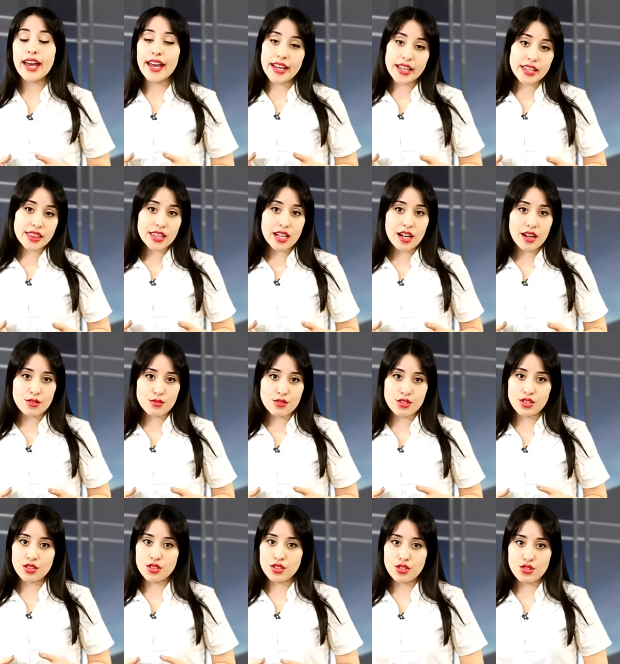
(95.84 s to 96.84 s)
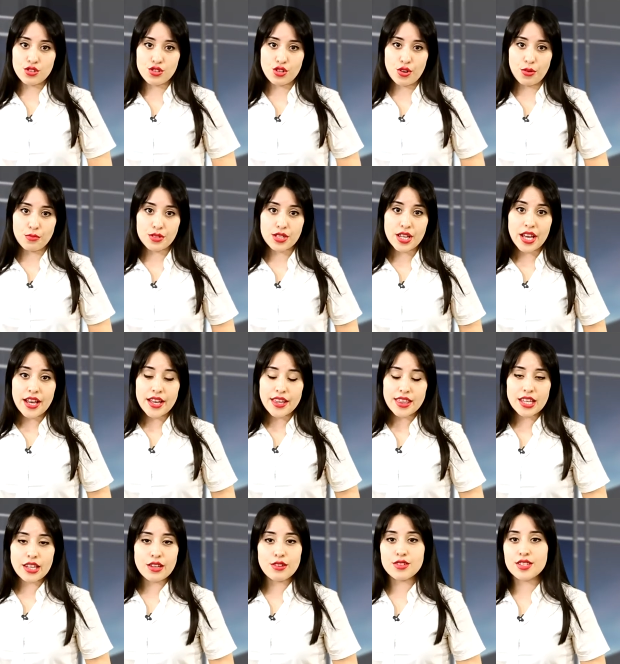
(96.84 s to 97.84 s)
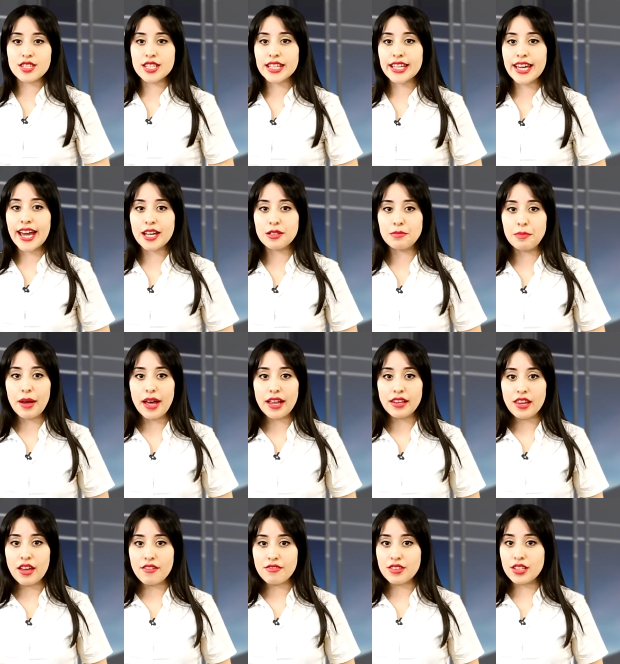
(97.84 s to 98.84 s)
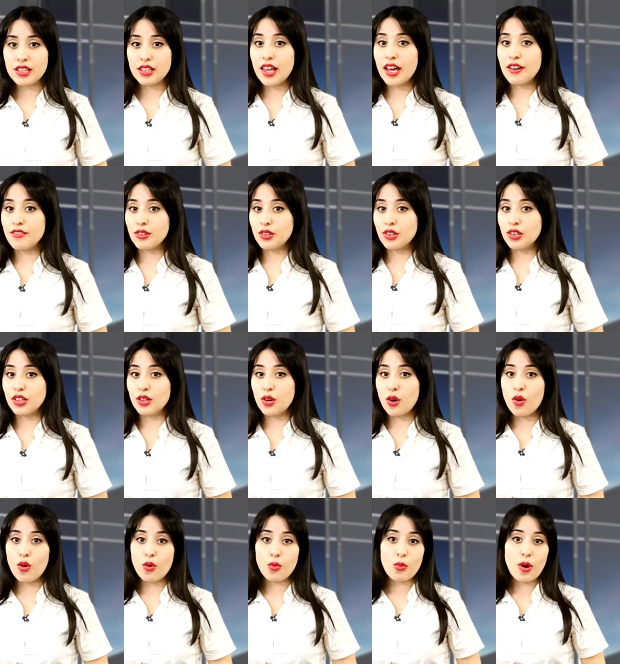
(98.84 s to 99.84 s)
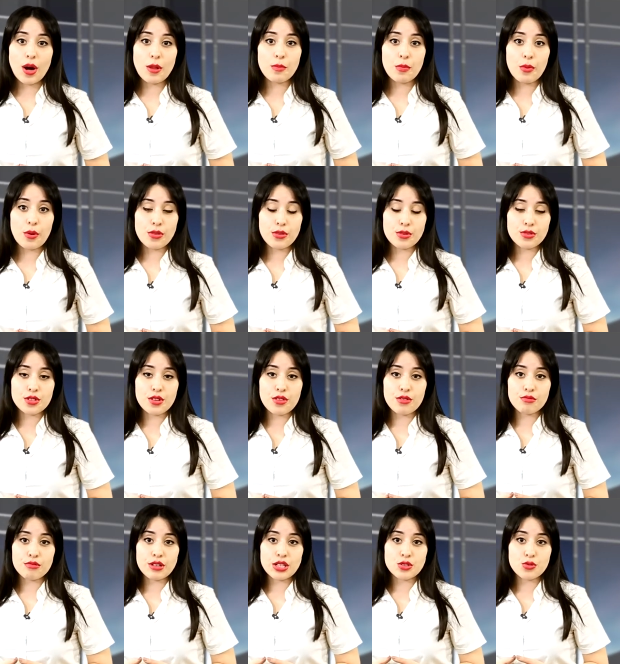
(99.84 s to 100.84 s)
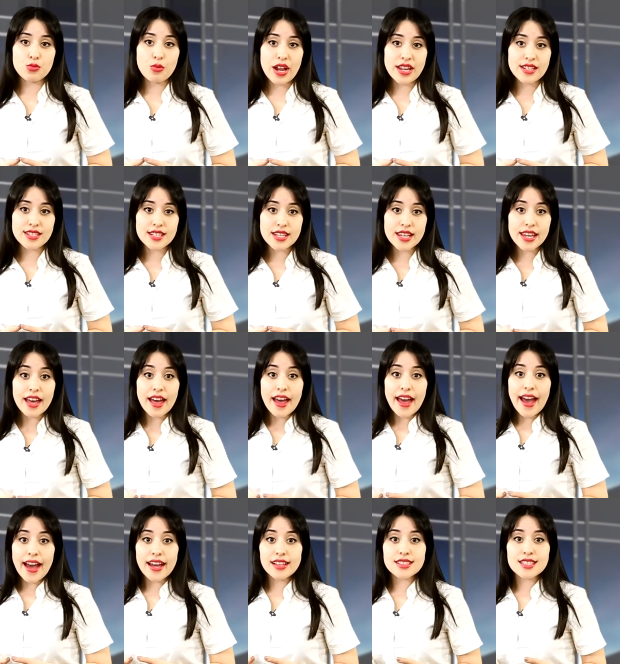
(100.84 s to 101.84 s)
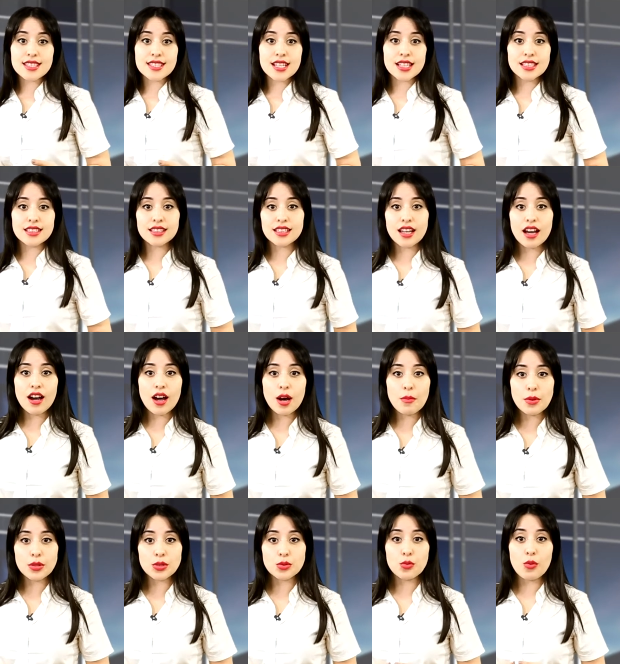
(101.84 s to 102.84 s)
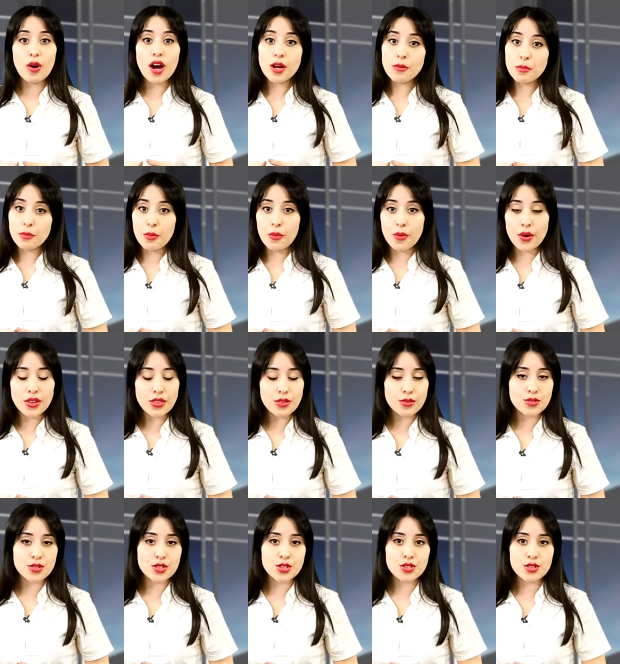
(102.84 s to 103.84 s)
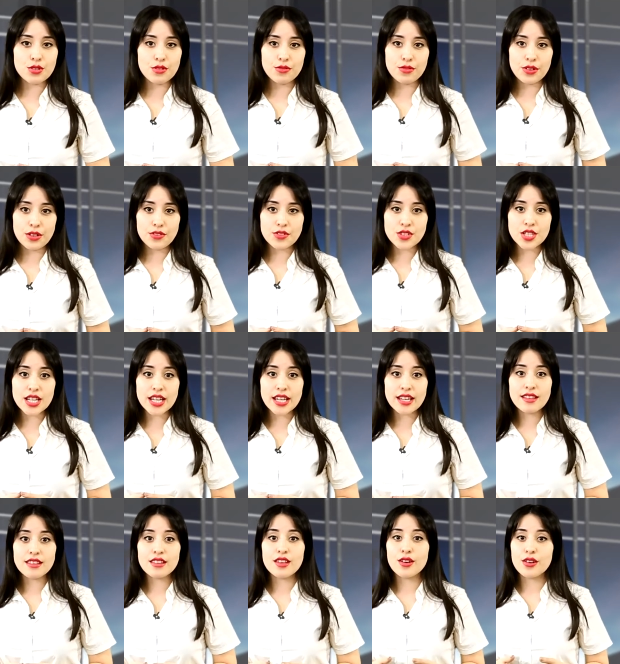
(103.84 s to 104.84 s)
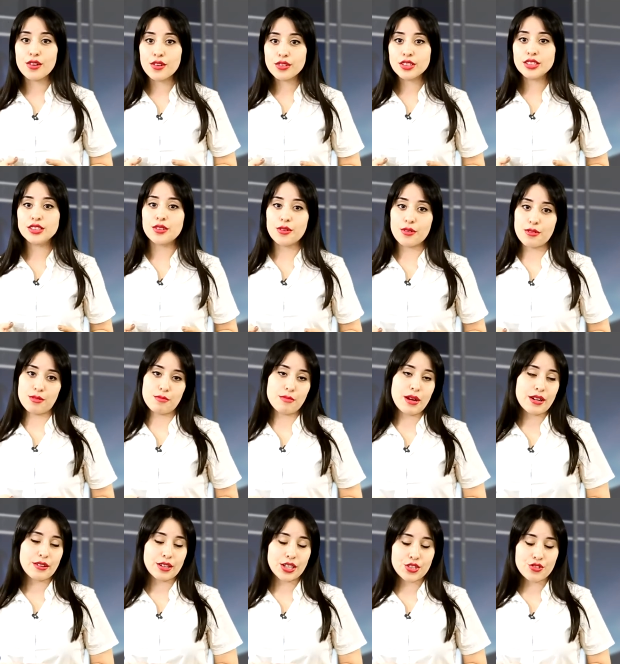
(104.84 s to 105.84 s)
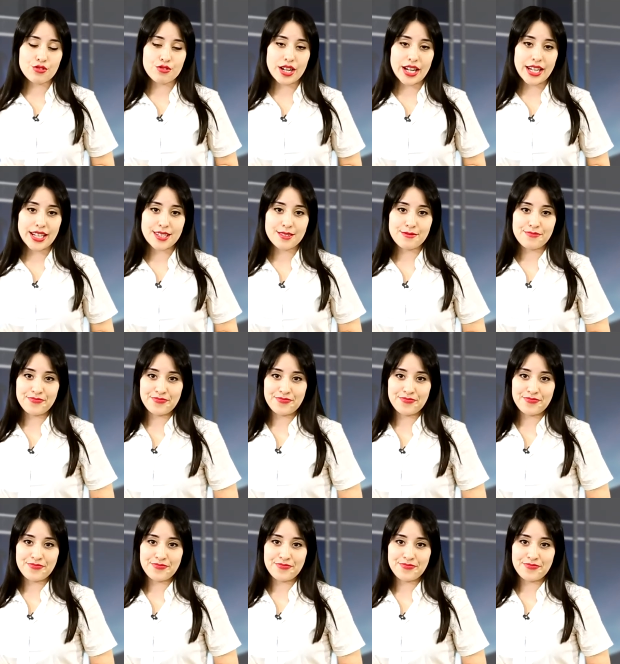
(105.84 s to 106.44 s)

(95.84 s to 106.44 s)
8,000 new jobs. The USD CAD pair left the level of 1.3320 and settled up at 1.3250 in the early North American trade.